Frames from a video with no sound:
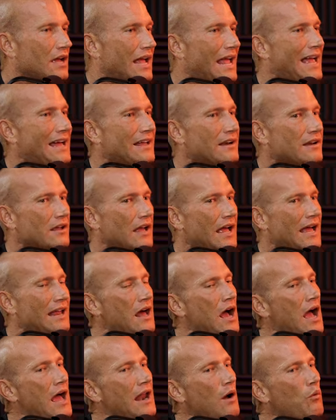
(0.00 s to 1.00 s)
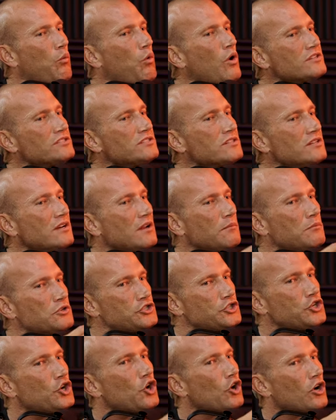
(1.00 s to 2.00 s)
And I wasn't
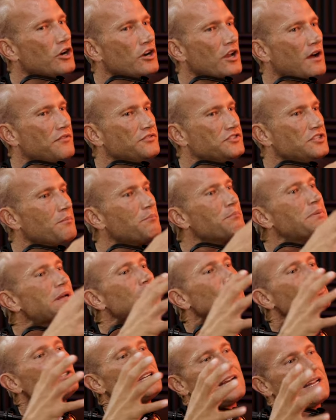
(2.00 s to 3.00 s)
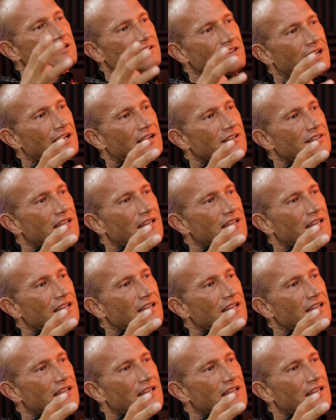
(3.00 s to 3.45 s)
mature enough to build anything at